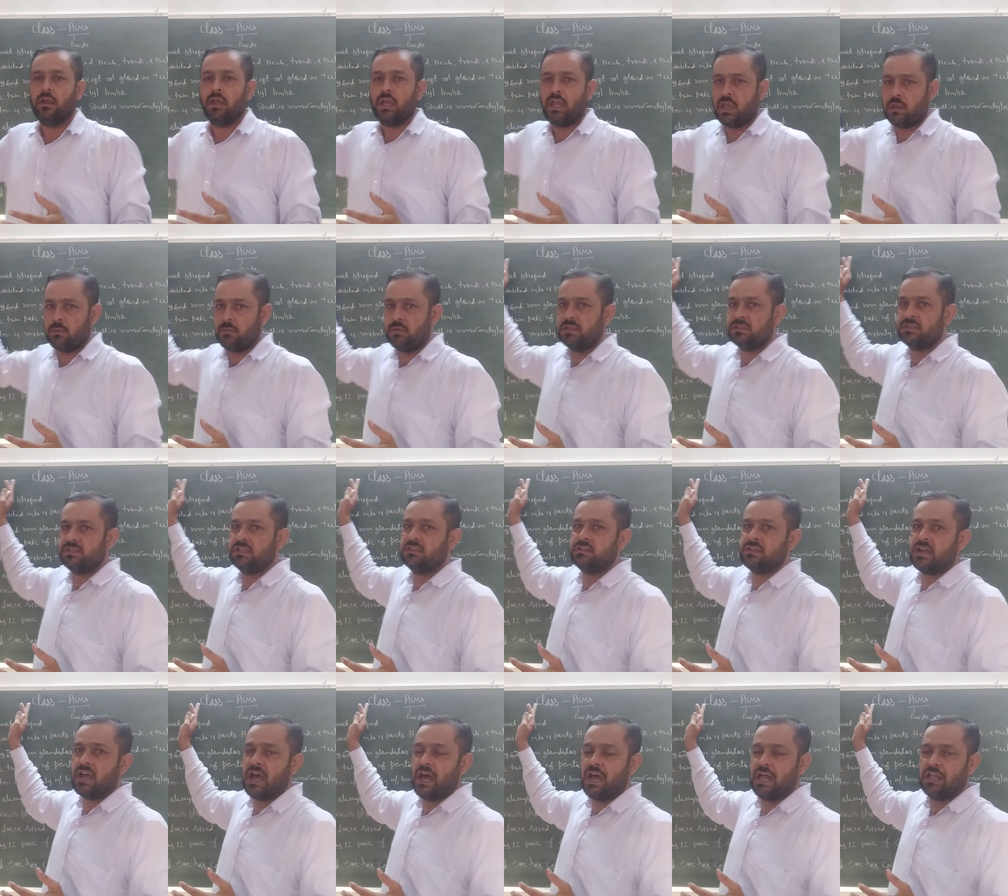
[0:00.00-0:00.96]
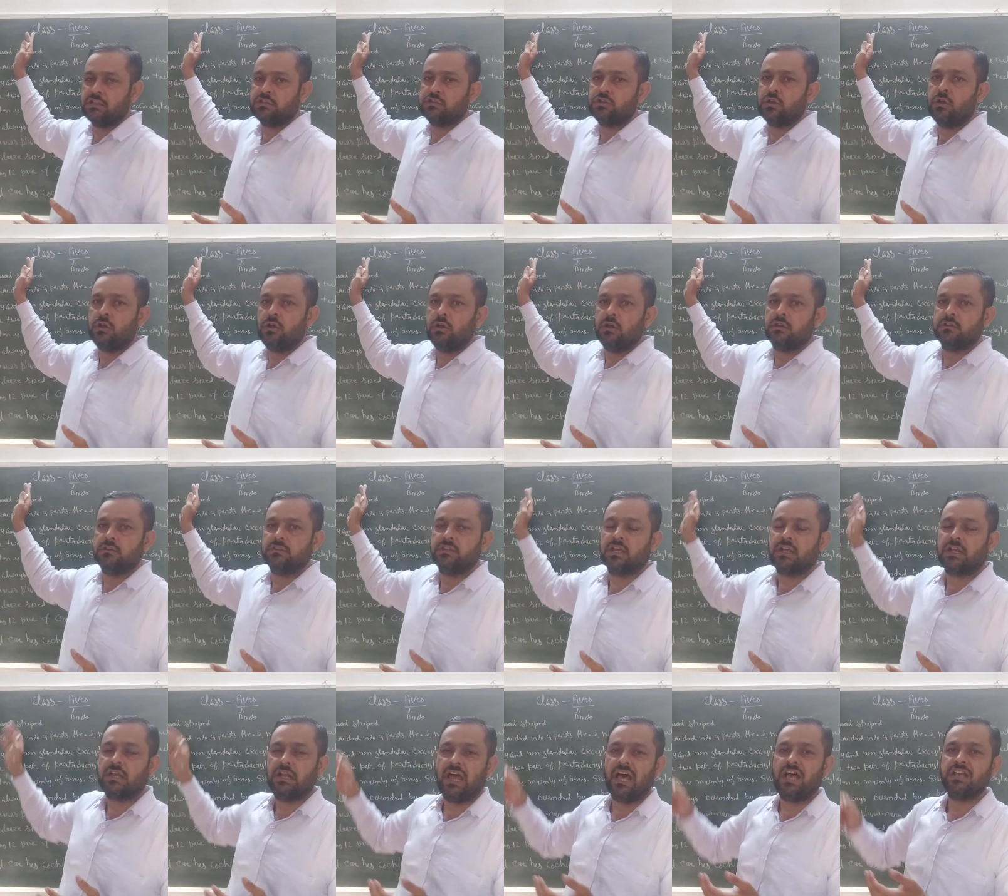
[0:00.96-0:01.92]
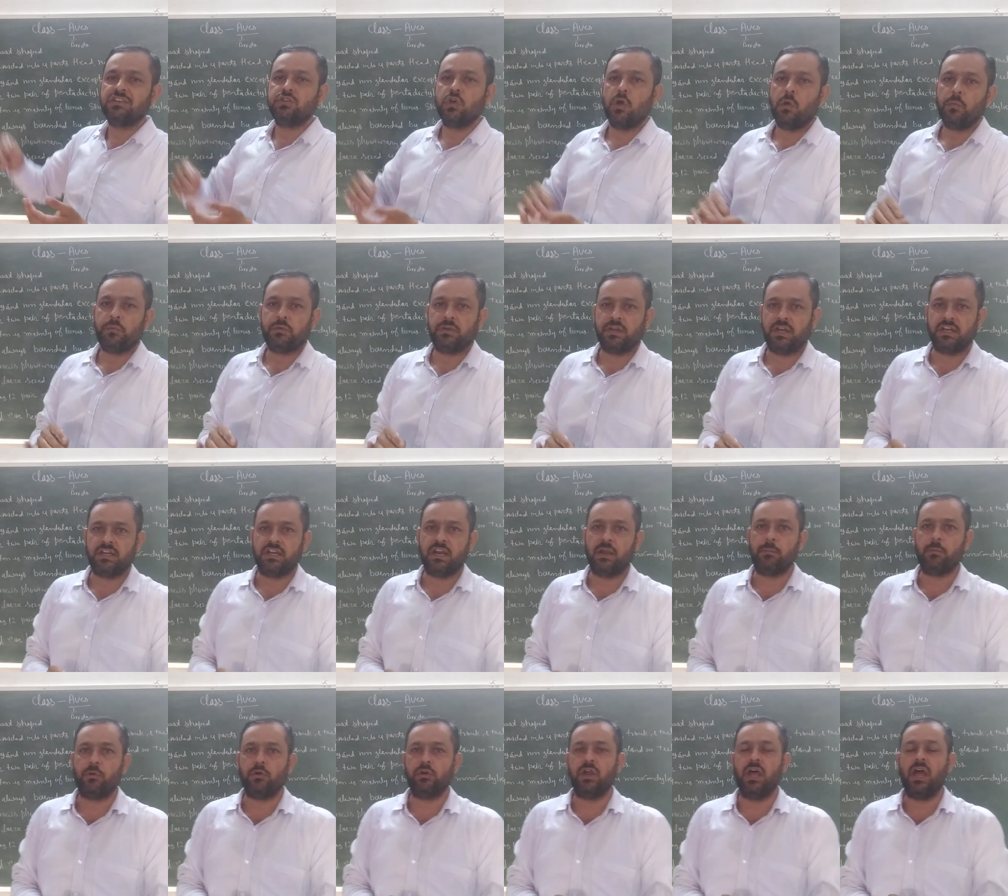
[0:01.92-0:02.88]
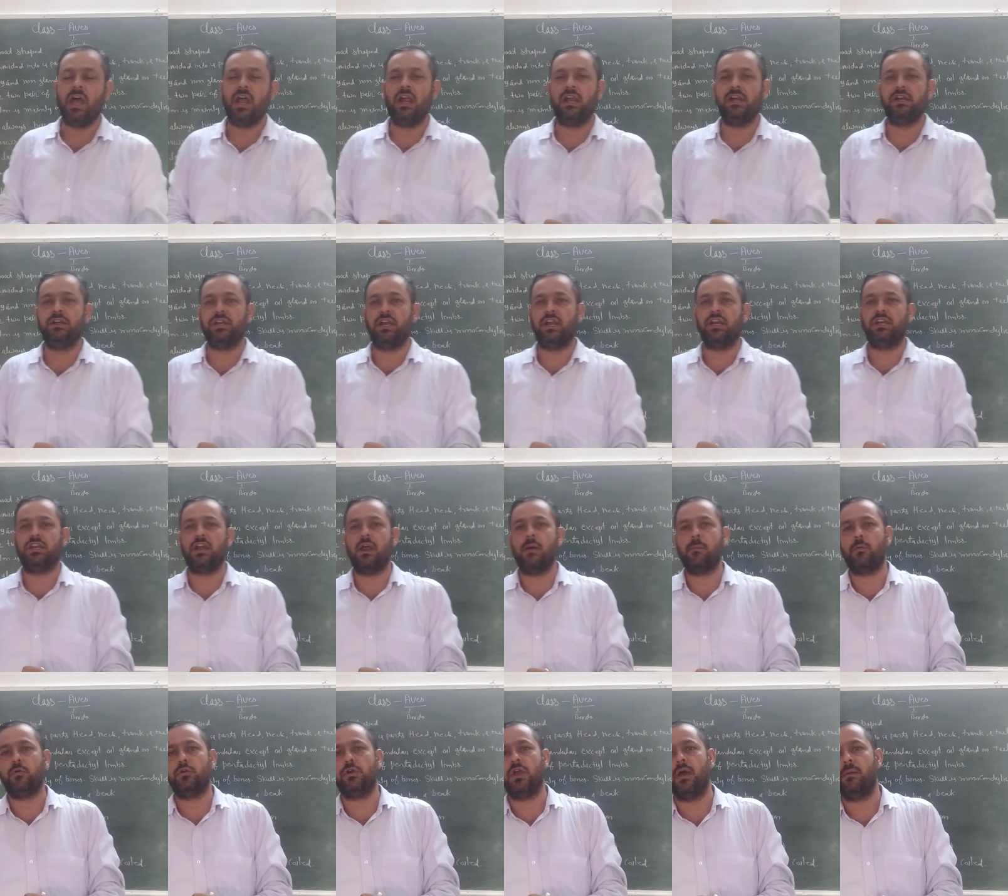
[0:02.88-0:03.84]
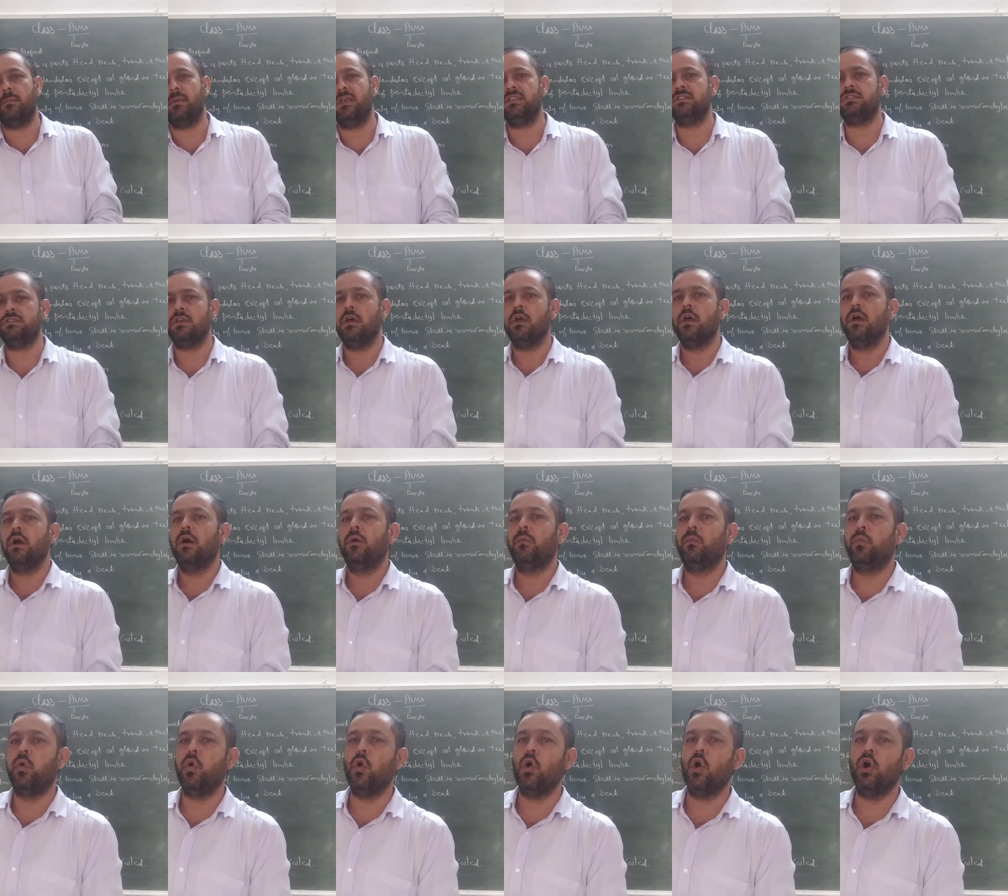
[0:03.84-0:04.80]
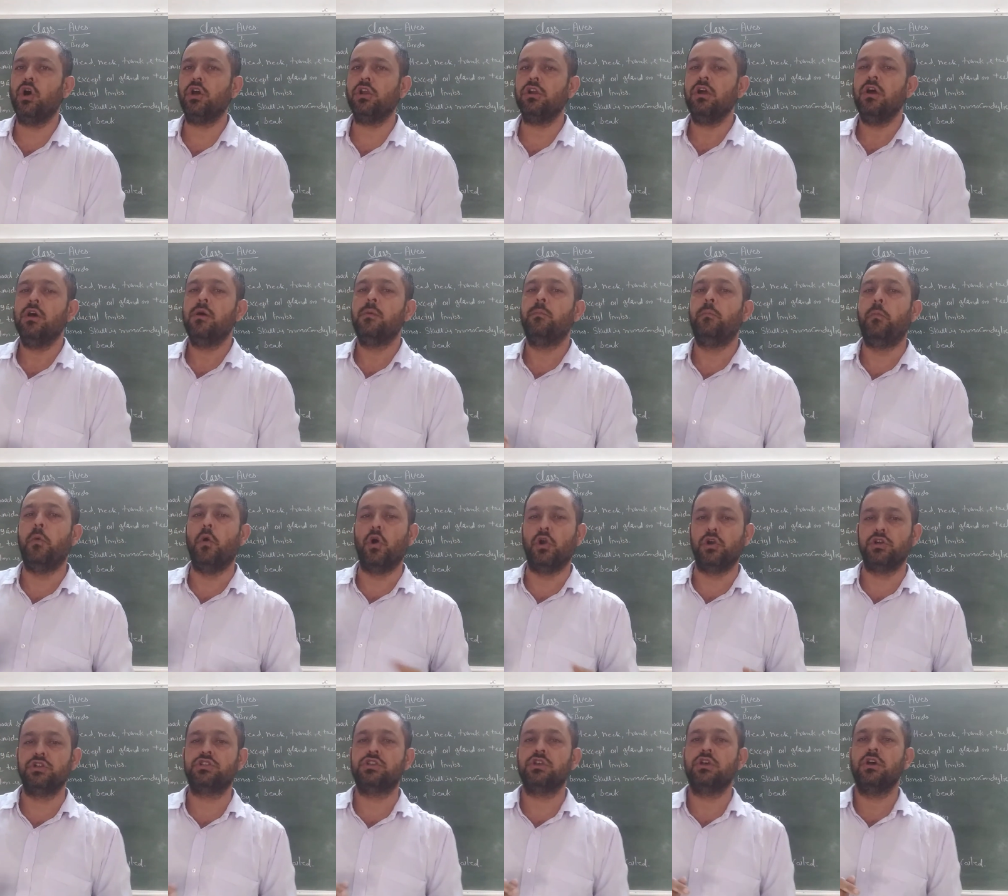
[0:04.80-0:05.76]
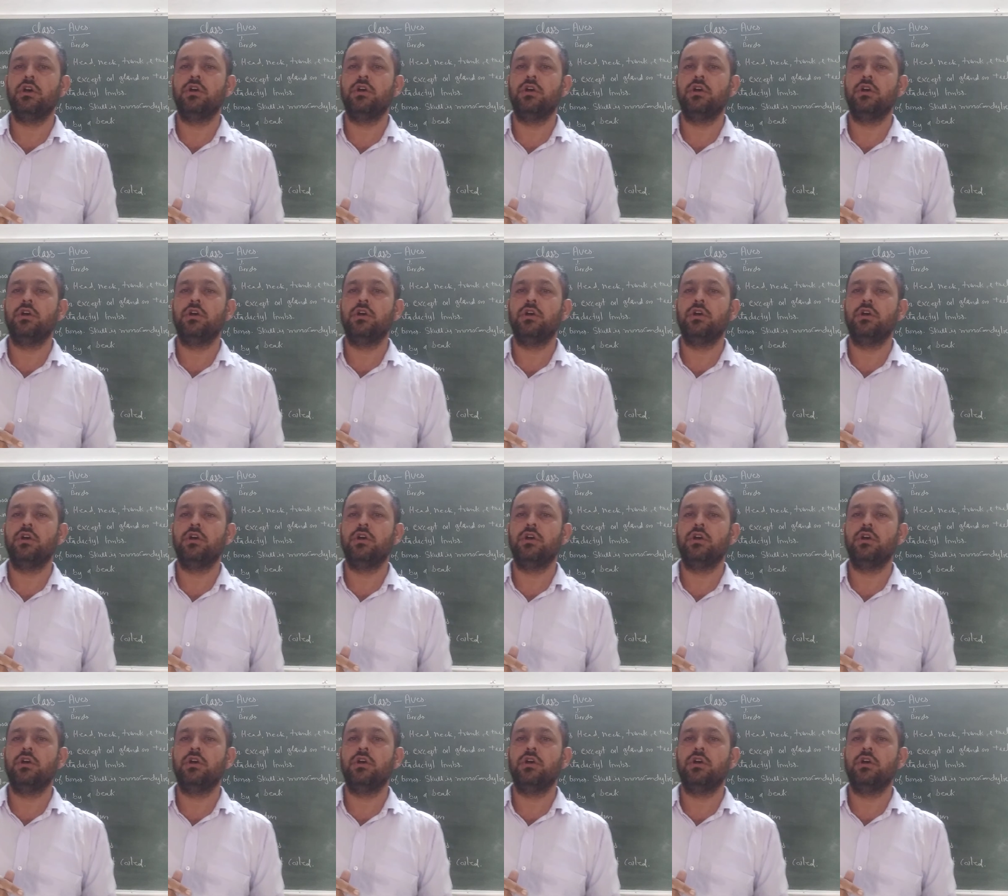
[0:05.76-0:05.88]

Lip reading: Aves is also the class of tetrapoda, and tetrapoda means four pods